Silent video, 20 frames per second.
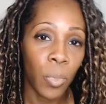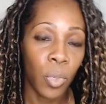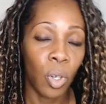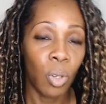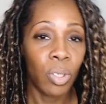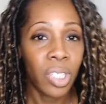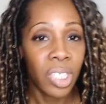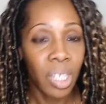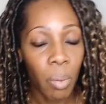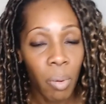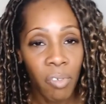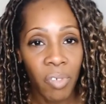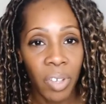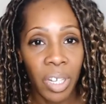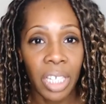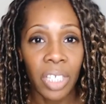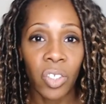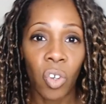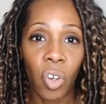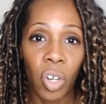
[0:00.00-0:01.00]
some of it
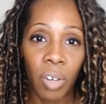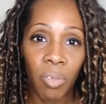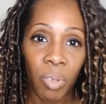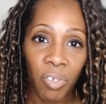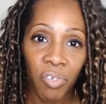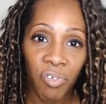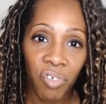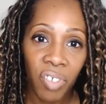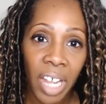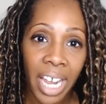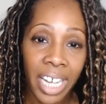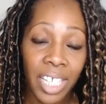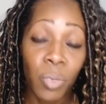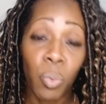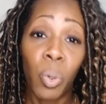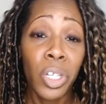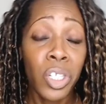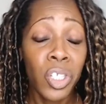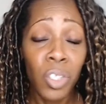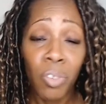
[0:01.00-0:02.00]
is going to reflect
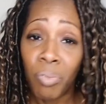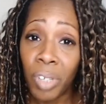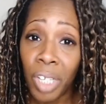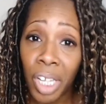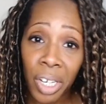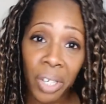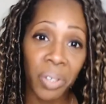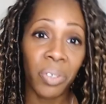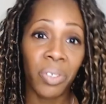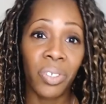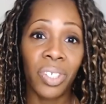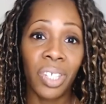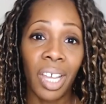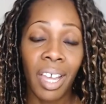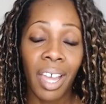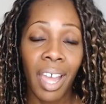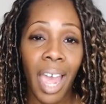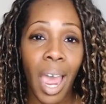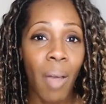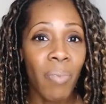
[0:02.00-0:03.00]
what you've learned,
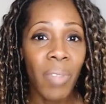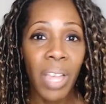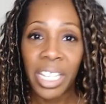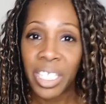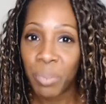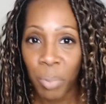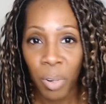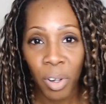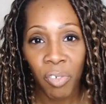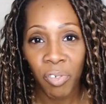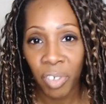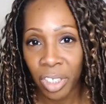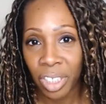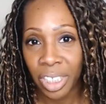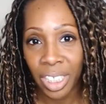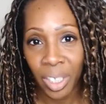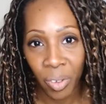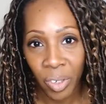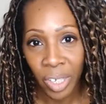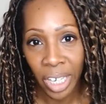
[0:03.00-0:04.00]
and that's perfectly
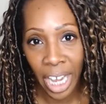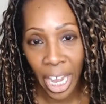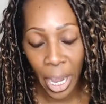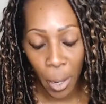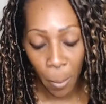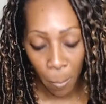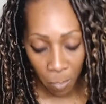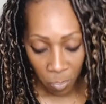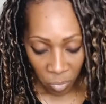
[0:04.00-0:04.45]
okay.